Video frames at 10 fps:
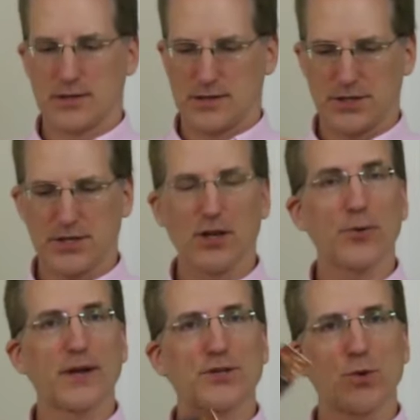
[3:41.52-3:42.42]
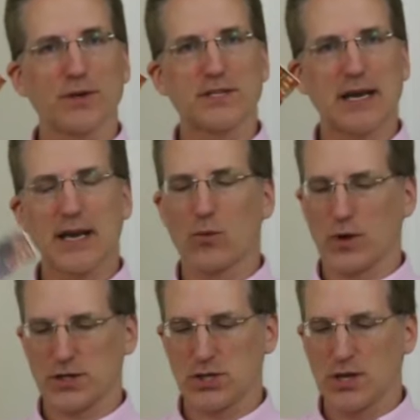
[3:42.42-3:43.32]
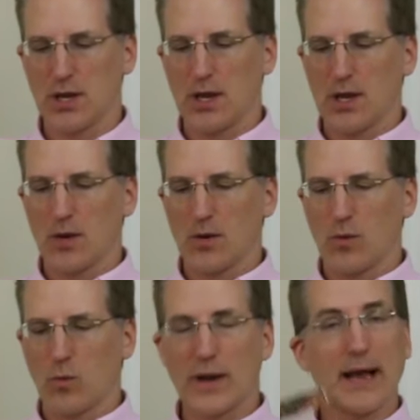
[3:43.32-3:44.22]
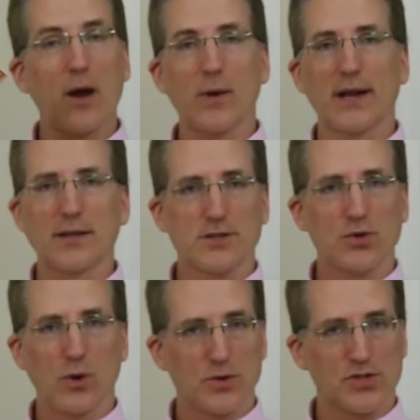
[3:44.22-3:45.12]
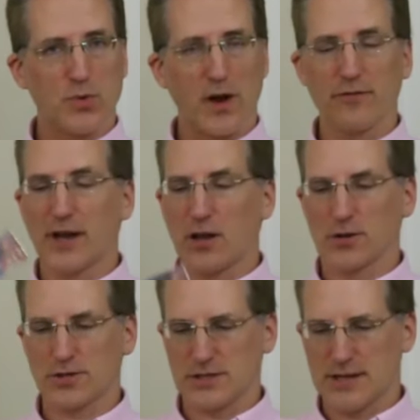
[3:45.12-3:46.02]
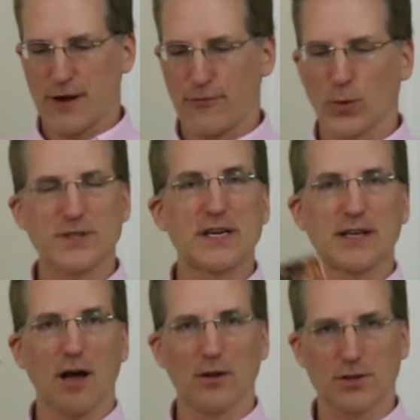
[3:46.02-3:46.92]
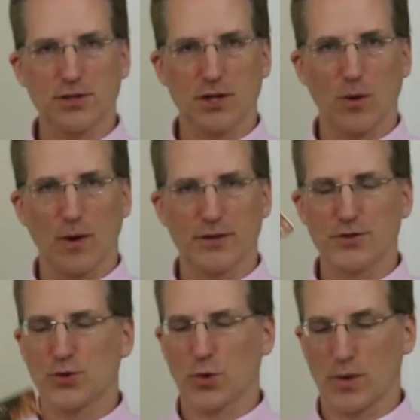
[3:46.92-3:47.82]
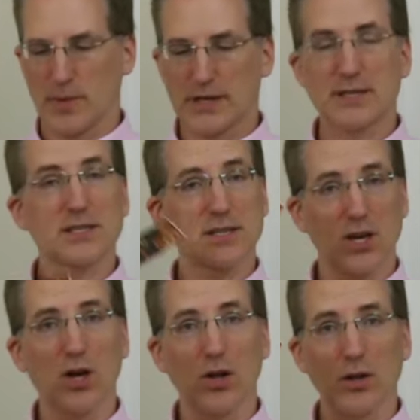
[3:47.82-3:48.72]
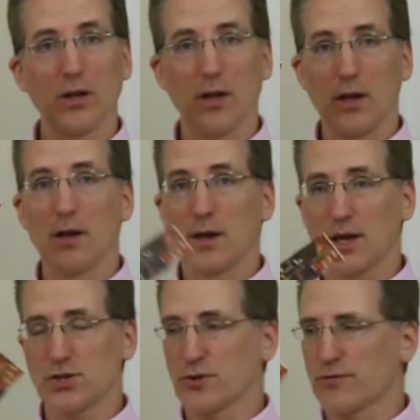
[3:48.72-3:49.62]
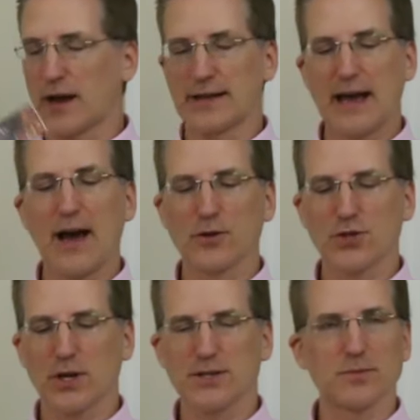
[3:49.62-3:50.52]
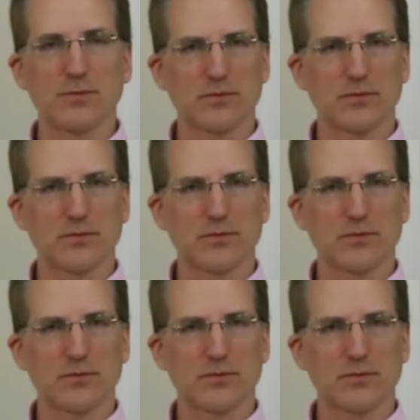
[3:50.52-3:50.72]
distillery tour ticket, which when I went on the tour it was $12. It's now $14 to go on the tour, but it's still, as you'll find out, you get